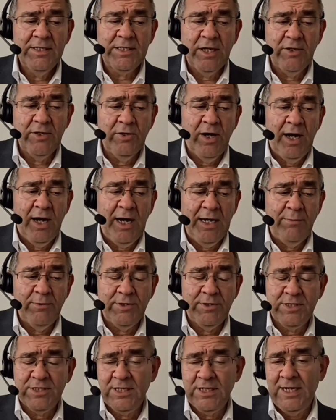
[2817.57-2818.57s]
So
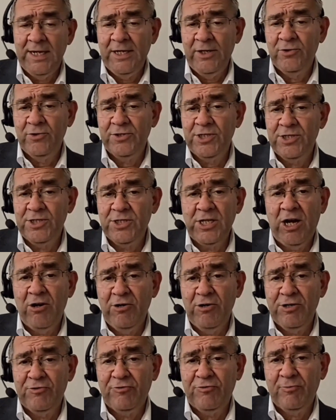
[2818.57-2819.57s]
I would say you're
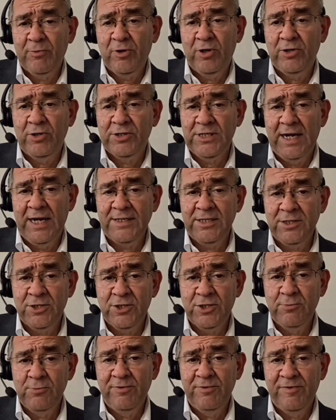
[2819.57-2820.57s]
discouraged from
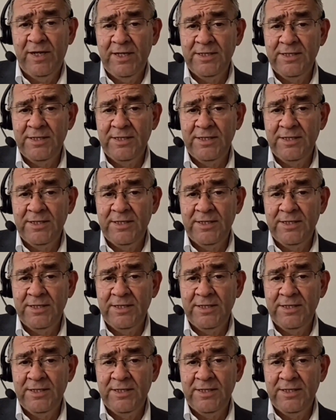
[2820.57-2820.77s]
contacting